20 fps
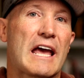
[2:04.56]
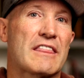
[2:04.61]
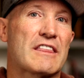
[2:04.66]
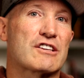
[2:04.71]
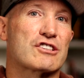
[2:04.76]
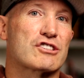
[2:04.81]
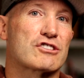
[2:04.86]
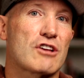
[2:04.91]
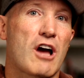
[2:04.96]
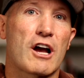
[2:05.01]
and
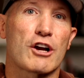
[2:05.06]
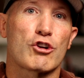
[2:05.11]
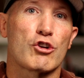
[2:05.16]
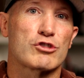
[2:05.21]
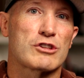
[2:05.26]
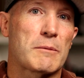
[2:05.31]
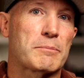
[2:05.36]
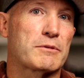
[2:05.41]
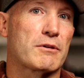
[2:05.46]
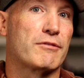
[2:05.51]
the stock
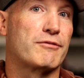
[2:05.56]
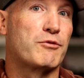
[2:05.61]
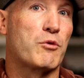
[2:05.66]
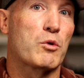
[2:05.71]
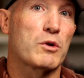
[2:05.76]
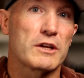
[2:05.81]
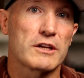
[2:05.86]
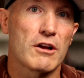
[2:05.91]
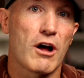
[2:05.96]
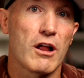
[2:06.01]
goes up to
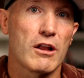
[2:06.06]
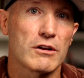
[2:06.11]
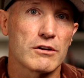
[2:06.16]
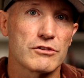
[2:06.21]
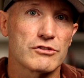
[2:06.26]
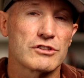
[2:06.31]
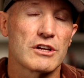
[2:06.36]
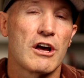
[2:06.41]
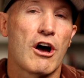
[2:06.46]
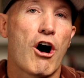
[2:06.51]

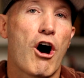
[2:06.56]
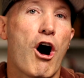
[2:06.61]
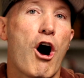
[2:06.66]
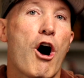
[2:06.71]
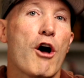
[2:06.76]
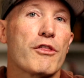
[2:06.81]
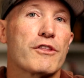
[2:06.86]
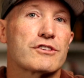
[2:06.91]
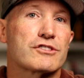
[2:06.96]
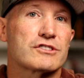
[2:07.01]
$40,
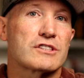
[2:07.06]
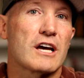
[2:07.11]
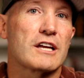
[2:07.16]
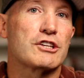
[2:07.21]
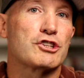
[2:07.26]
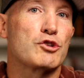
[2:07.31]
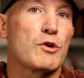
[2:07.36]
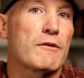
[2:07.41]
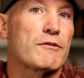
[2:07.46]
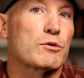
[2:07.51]
all of a
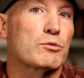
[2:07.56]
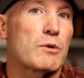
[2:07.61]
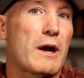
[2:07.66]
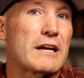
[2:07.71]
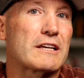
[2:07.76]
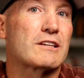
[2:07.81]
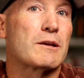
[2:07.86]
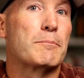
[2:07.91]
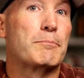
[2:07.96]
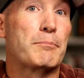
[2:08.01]
sudden you have the
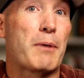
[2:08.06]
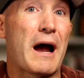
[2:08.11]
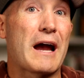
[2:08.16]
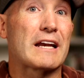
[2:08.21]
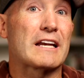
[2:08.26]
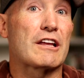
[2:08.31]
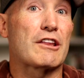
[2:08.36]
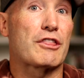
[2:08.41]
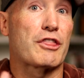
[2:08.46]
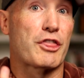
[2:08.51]
right to buy
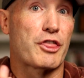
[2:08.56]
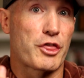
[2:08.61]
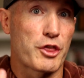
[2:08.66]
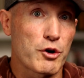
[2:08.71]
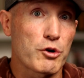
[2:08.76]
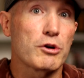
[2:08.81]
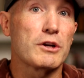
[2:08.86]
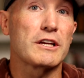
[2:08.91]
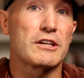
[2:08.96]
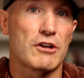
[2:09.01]
it at
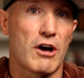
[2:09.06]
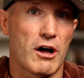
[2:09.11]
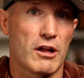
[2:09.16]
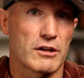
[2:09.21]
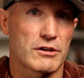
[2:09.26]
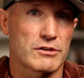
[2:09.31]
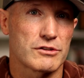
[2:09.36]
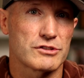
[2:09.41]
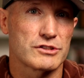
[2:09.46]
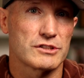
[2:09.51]

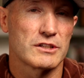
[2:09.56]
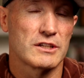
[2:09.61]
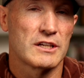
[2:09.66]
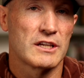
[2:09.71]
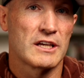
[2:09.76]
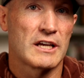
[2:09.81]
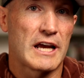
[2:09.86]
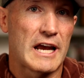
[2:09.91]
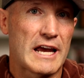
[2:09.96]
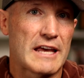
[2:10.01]
$30.
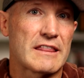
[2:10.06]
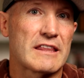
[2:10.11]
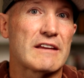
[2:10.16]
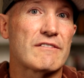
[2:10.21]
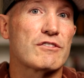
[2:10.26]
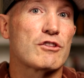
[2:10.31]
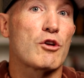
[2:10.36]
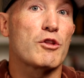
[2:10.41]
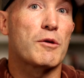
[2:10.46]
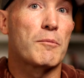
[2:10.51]
And
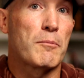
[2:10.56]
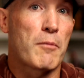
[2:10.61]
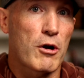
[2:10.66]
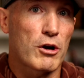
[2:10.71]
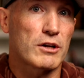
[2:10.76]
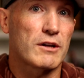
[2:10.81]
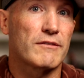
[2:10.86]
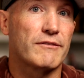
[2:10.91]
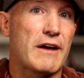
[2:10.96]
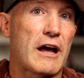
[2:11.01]
even though the
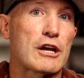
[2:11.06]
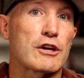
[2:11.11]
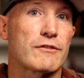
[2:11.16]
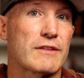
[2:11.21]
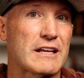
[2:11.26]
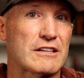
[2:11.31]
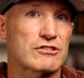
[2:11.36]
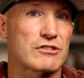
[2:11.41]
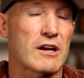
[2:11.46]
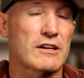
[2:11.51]
market value of
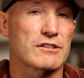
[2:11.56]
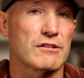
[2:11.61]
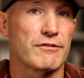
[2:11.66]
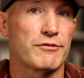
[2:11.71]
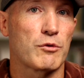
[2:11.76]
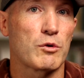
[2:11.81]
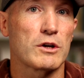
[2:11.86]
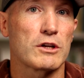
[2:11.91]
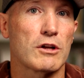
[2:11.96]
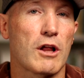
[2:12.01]
that stock's at
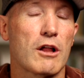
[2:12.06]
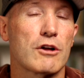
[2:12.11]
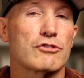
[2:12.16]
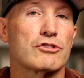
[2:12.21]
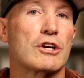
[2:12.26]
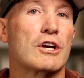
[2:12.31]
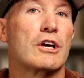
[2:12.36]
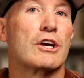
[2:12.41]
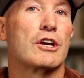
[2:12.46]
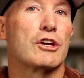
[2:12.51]
$40,
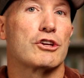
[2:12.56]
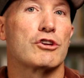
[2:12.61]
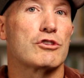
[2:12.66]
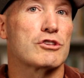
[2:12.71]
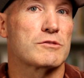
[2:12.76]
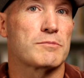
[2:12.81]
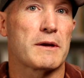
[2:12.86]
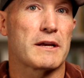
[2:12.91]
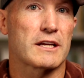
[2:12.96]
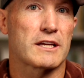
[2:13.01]
you
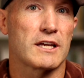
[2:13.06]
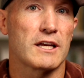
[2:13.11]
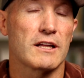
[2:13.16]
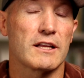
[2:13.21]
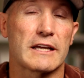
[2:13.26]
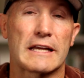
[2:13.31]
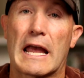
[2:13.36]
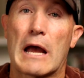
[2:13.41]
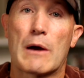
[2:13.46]
just made a killing.